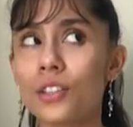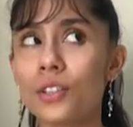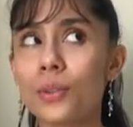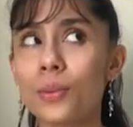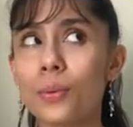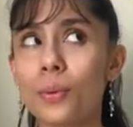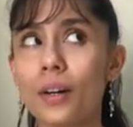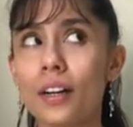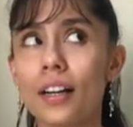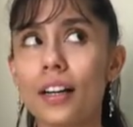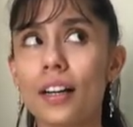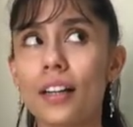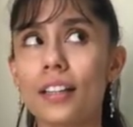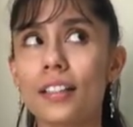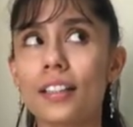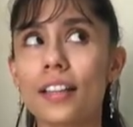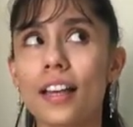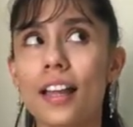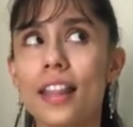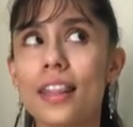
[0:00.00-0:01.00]

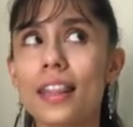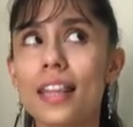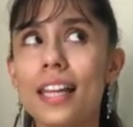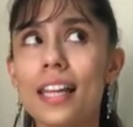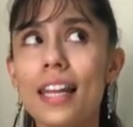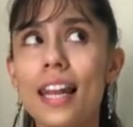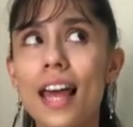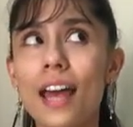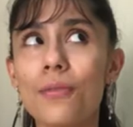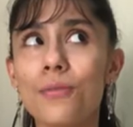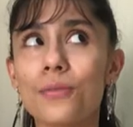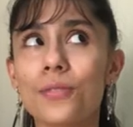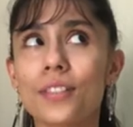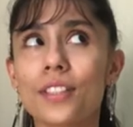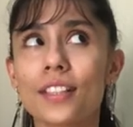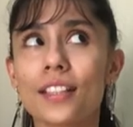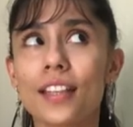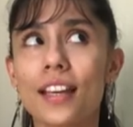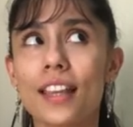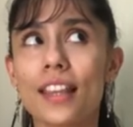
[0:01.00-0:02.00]
toward the
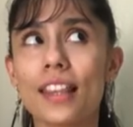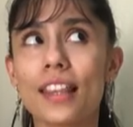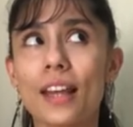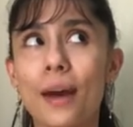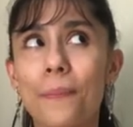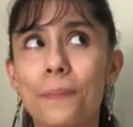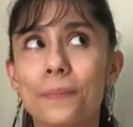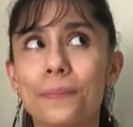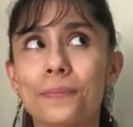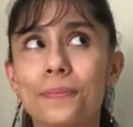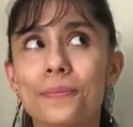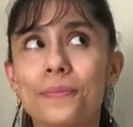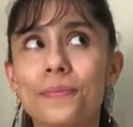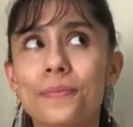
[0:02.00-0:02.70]
left thumb,